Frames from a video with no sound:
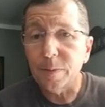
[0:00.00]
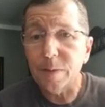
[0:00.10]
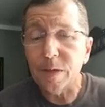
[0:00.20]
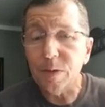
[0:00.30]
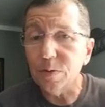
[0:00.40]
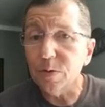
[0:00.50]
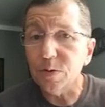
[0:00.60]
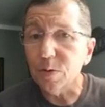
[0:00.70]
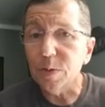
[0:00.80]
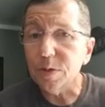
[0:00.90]
You know,
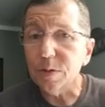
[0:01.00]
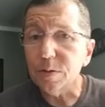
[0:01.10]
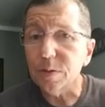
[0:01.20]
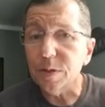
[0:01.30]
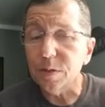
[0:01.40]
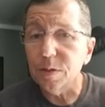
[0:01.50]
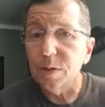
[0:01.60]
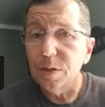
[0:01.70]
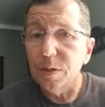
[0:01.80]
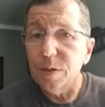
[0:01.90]
those are questions that
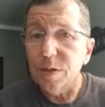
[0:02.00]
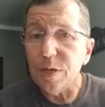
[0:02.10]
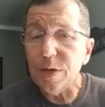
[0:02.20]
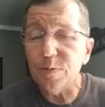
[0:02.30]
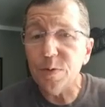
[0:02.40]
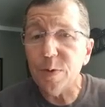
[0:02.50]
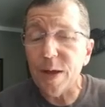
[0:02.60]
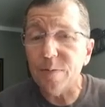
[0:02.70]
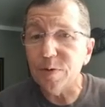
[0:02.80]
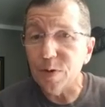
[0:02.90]
if you
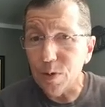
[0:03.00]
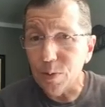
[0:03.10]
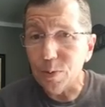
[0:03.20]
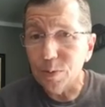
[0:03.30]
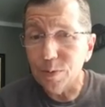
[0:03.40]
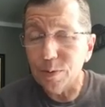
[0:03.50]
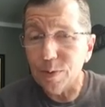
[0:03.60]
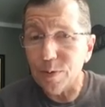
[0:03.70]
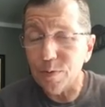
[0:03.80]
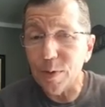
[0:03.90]
have no,
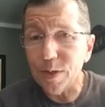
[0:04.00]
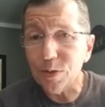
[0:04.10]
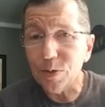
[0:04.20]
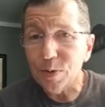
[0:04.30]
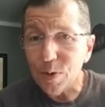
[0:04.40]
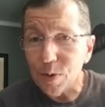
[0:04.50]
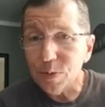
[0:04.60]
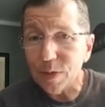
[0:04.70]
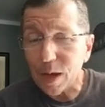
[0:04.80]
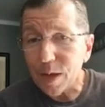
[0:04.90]
if you answer no
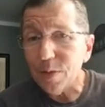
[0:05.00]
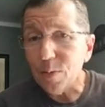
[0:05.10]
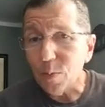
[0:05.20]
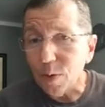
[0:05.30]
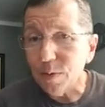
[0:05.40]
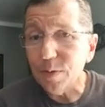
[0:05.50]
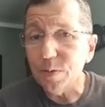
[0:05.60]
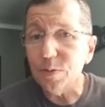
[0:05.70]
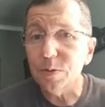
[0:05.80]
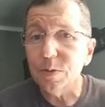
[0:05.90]
to either one of
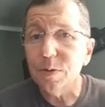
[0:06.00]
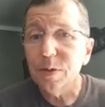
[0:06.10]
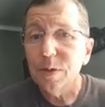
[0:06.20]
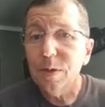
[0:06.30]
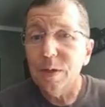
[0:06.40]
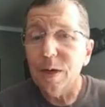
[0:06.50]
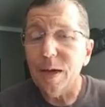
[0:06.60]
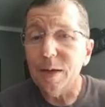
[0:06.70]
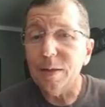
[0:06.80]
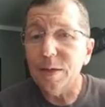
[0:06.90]
those,
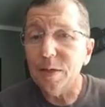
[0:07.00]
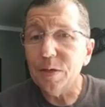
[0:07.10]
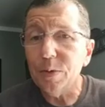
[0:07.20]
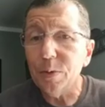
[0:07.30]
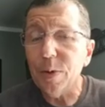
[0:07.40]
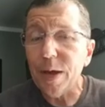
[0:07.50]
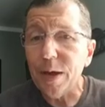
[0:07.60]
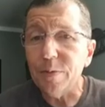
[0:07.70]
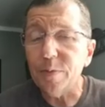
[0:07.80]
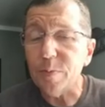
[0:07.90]
uh, then you
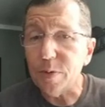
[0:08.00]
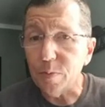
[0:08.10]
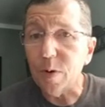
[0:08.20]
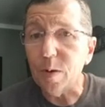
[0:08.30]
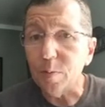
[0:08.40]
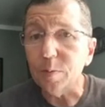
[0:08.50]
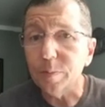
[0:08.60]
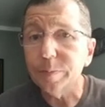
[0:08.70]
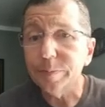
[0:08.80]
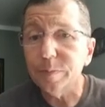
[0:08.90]
have a big problem,
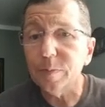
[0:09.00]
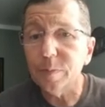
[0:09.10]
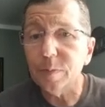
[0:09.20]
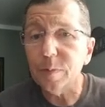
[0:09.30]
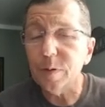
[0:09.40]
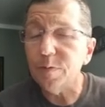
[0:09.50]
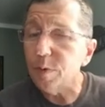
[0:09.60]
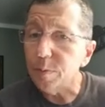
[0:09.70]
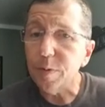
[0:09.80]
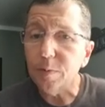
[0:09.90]
a
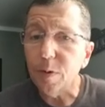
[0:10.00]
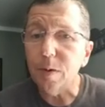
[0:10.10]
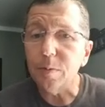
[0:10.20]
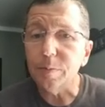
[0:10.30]
very big problem.